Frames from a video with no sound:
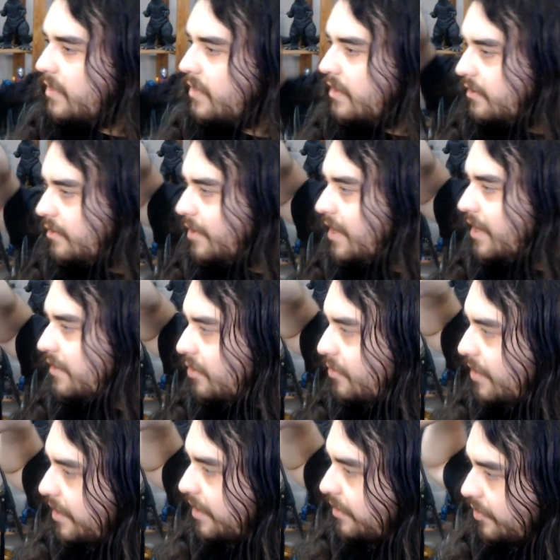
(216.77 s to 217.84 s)
So as
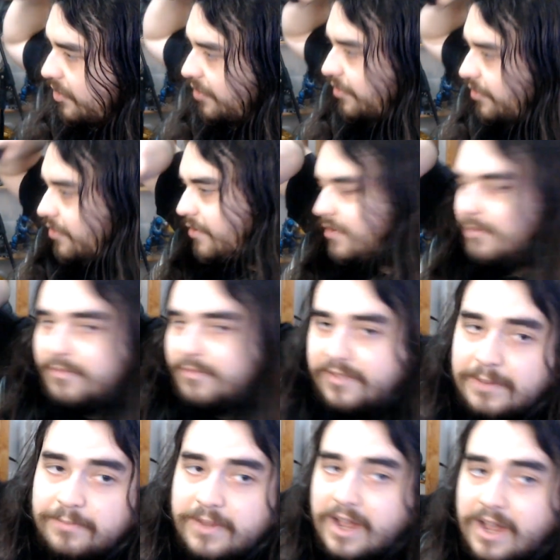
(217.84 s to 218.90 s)
always, we just got some
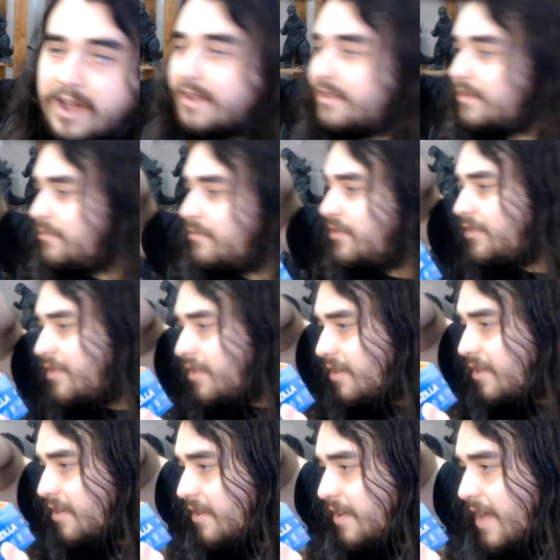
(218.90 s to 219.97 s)
zip ties. I'm just going
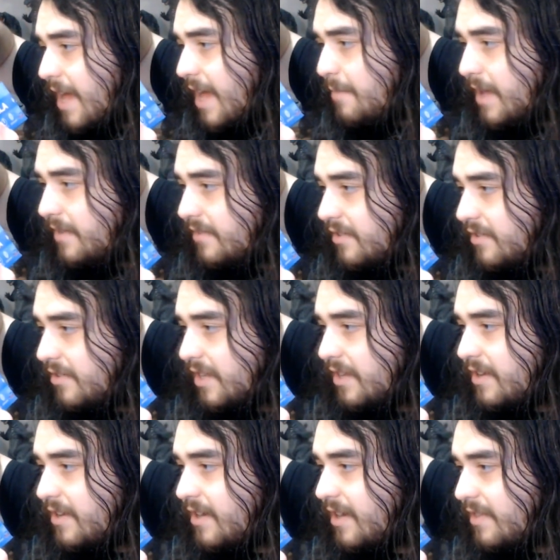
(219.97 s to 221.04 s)
to haphazardly
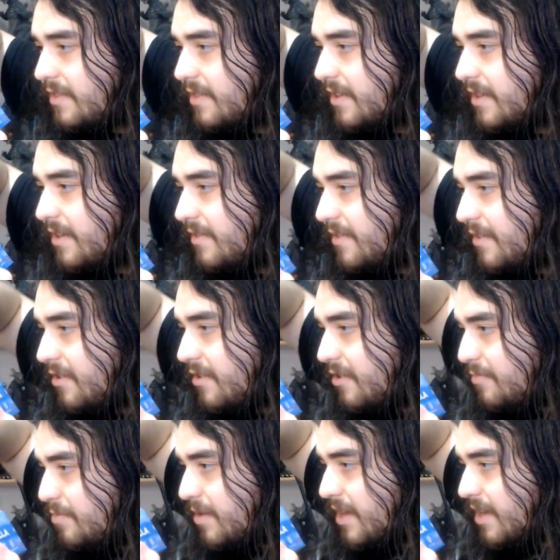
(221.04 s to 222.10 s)
cut these and
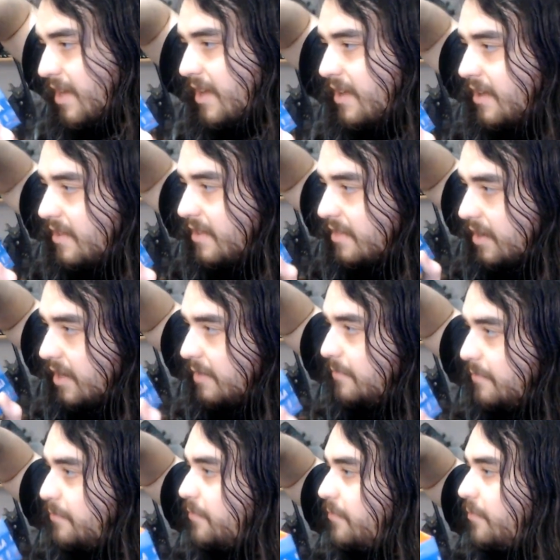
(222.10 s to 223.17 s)
hope that he
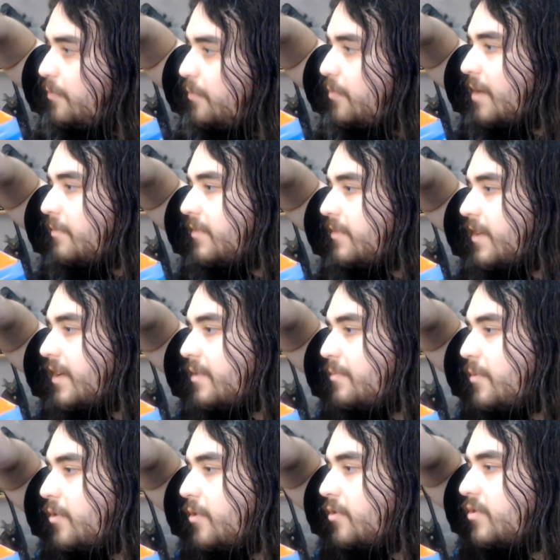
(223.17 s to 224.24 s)
comes out of the
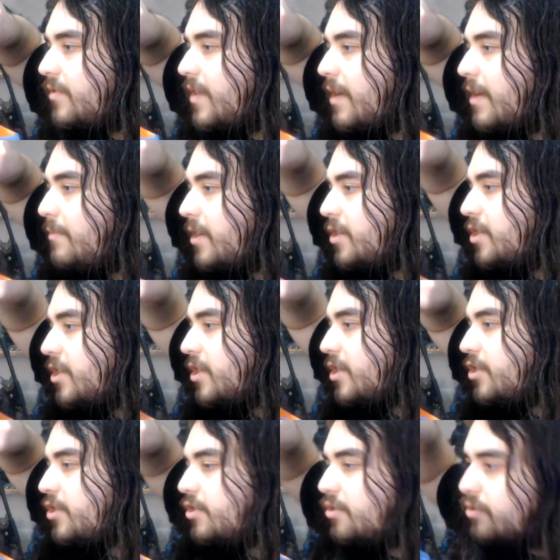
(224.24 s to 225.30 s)
box without much
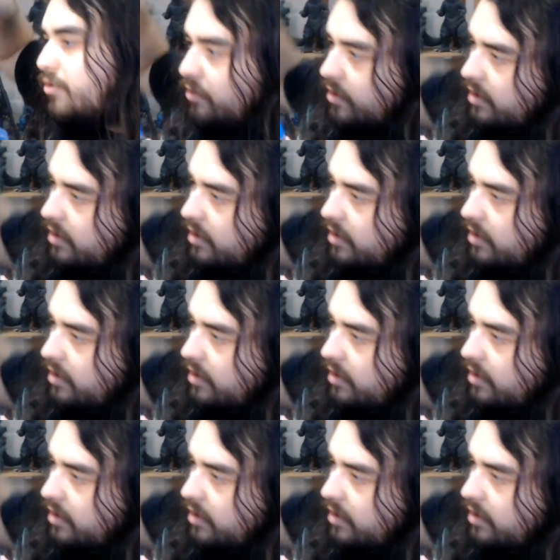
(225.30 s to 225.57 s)
issue.